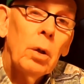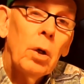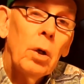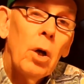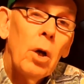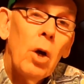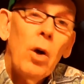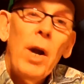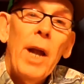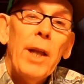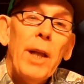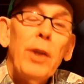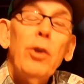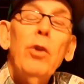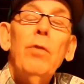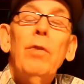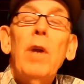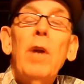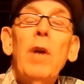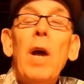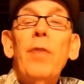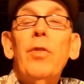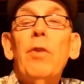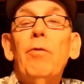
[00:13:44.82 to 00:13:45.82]
All right, you've
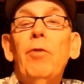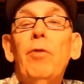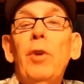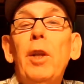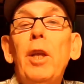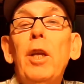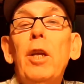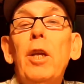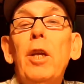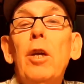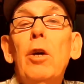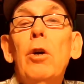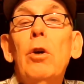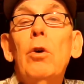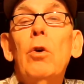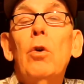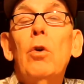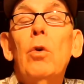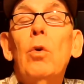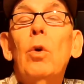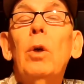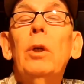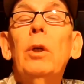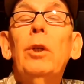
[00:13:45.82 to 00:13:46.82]
got the
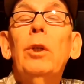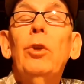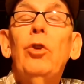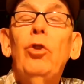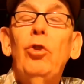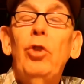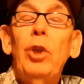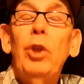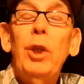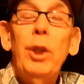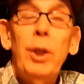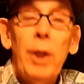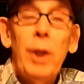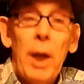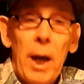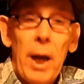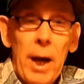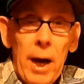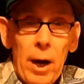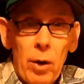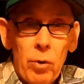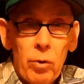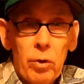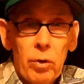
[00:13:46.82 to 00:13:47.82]
video sheet
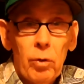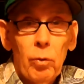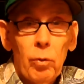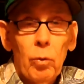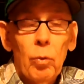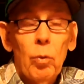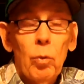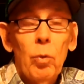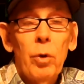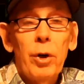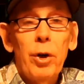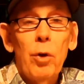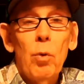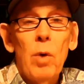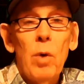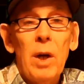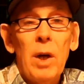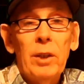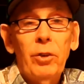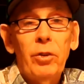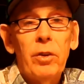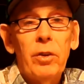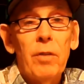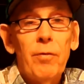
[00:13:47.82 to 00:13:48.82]
out where you
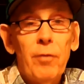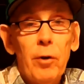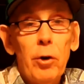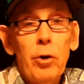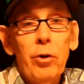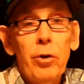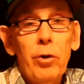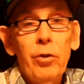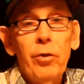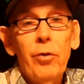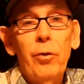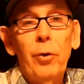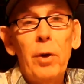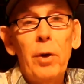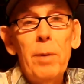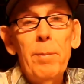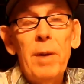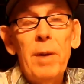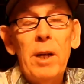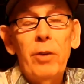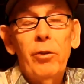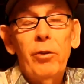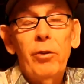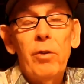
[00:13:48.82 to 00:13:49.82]
watch the first 3
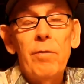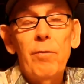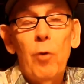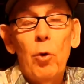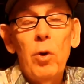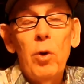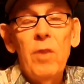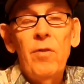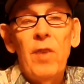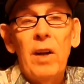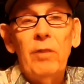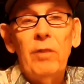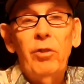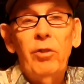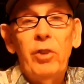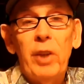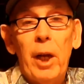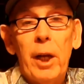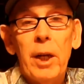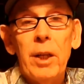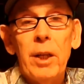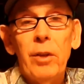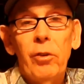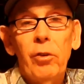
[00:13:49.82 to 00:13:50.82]
minutes and 45
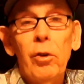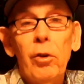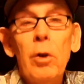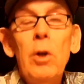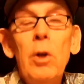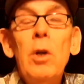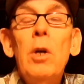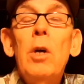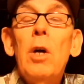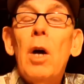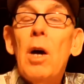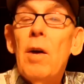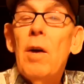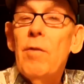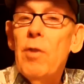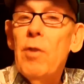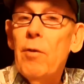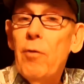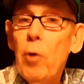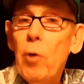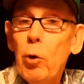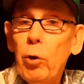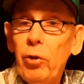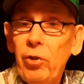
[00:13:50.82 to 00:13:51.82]
seconds of the
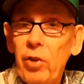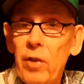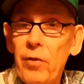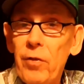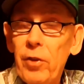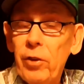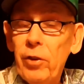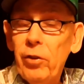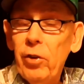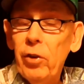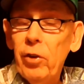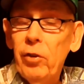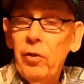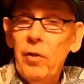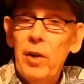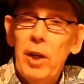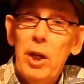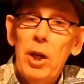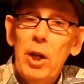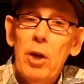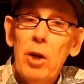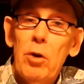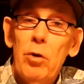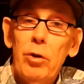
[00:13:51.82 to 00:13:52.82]
photosynthesis
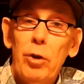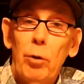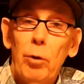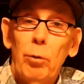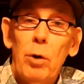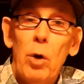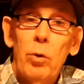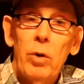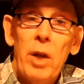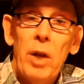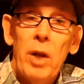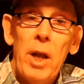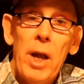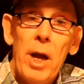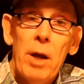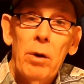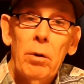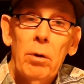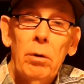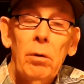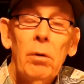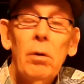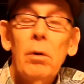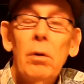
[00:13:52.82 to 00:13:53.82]
video, and you wrote
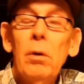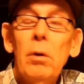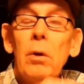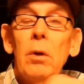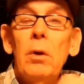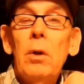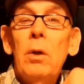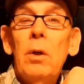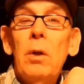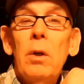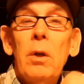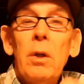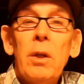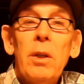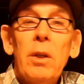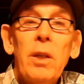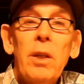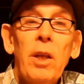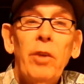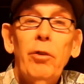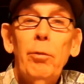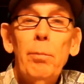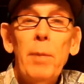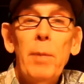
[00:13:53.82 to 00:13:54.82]
down
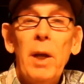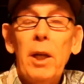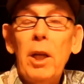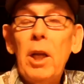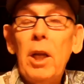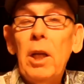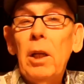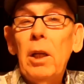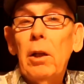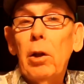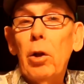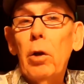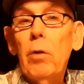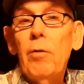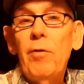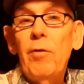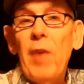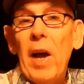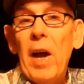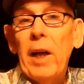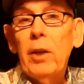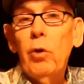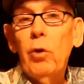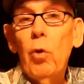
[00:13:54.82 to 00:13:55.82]
as many little
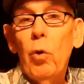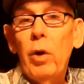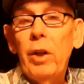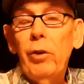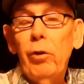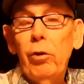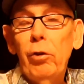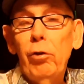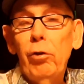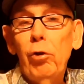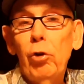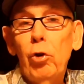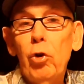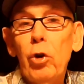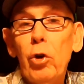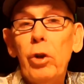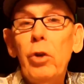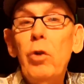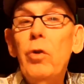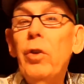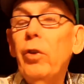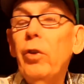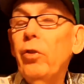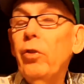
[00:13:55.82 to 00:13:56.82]
factoids as you could.
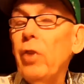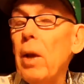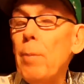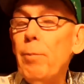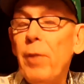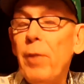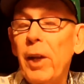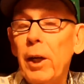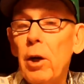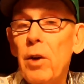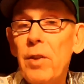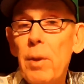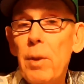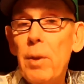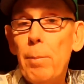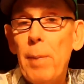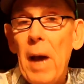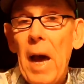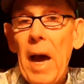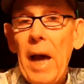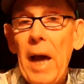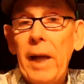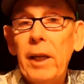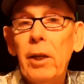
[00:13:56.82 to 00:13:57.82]
Do the same thing on the
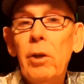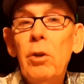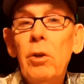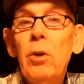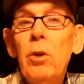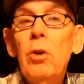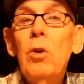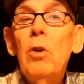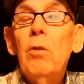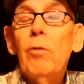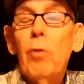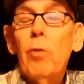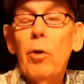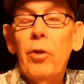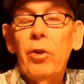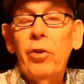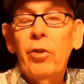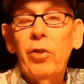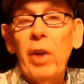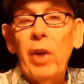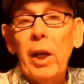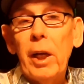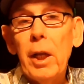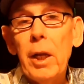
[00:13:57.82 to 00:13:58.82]
back for the
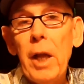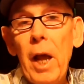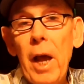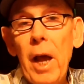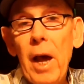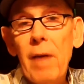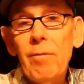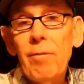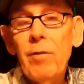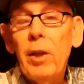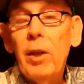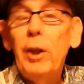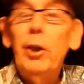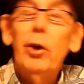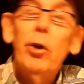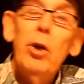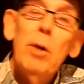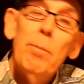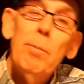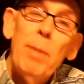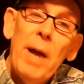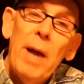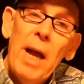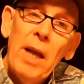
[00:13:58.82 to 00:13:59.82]
second half. Then you're going
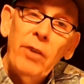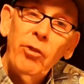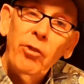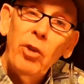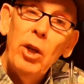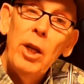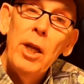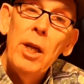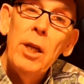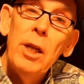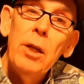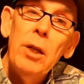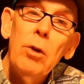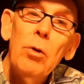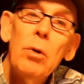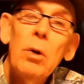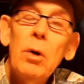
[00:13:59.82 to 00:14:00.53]
to pass it in.